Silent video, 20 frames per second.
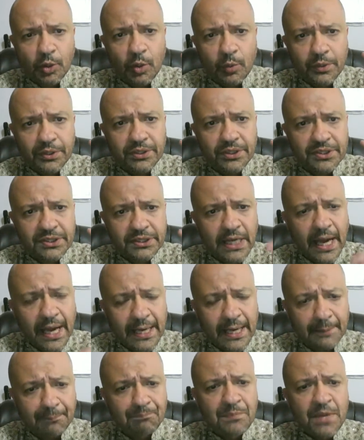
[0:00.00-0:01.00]
over the
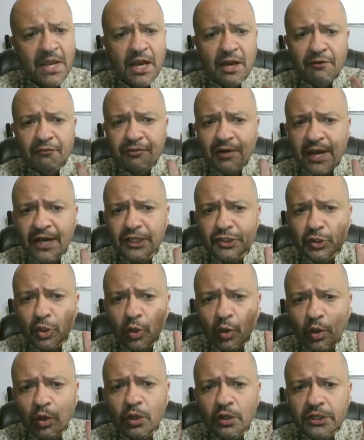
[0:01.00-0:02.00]
Skype. Friends,
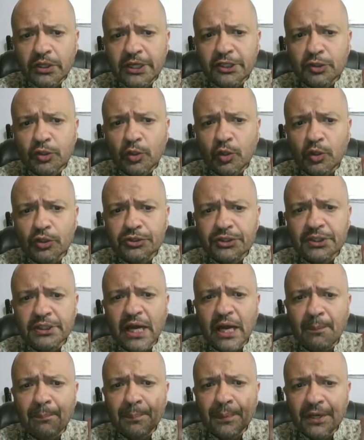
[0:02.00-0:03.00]
all these courses
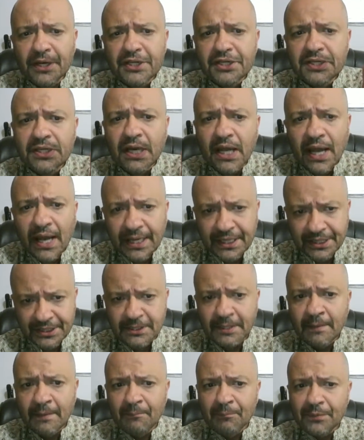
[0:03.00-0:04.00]
are
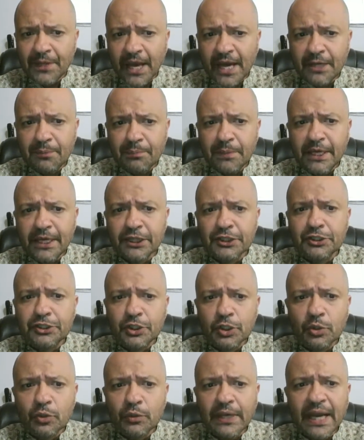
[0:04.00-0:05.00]
personalized. That
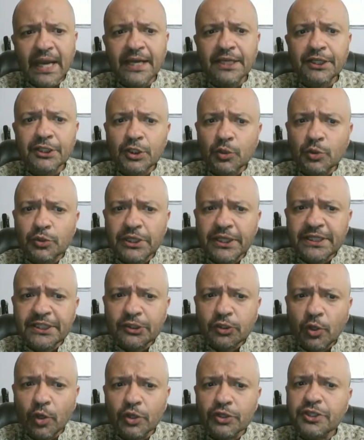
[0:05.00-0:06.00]
means you can do these
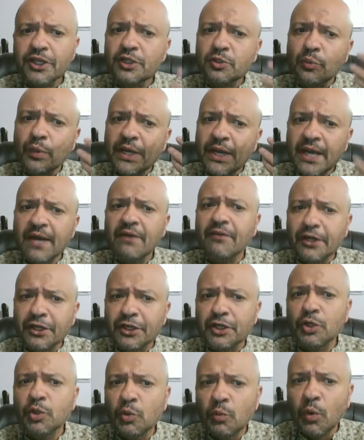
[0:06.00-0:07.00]
courses whenever
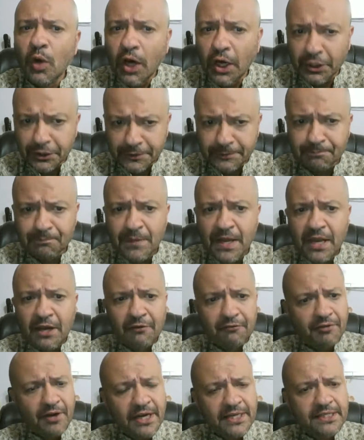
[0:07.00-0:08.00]
you want.
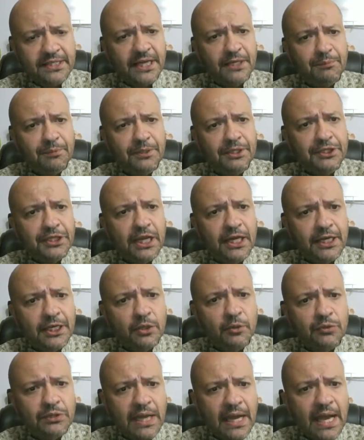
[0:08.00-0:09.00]
Friends, let me tell
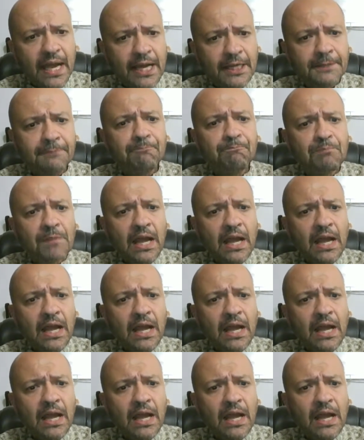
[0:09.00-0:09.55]
you that